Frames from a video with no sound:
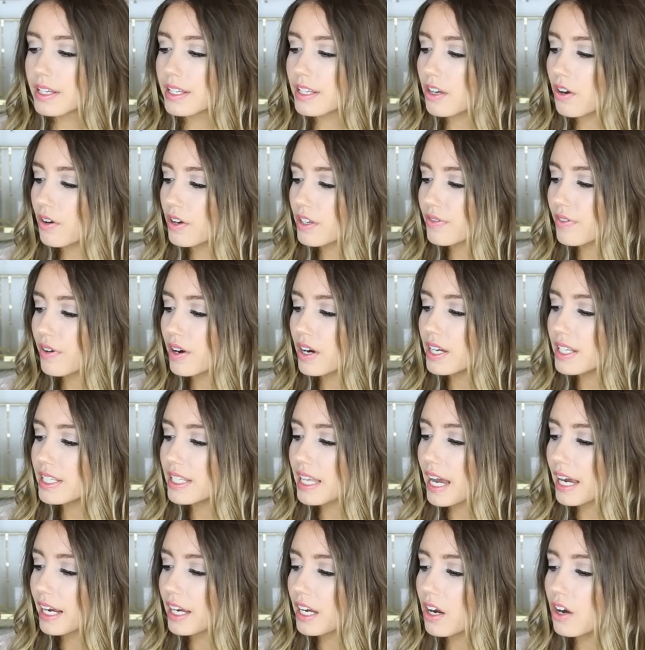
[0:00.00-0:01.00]
So as far as
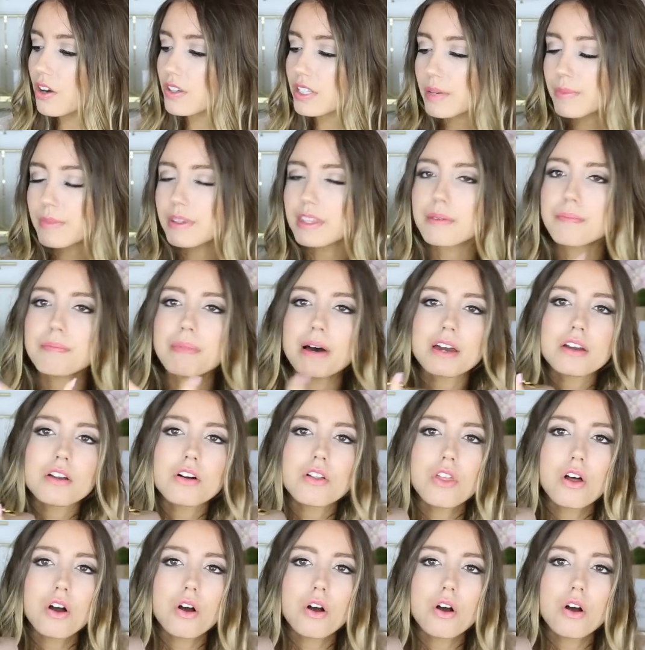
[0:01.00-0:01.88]
that goes, I mean the metal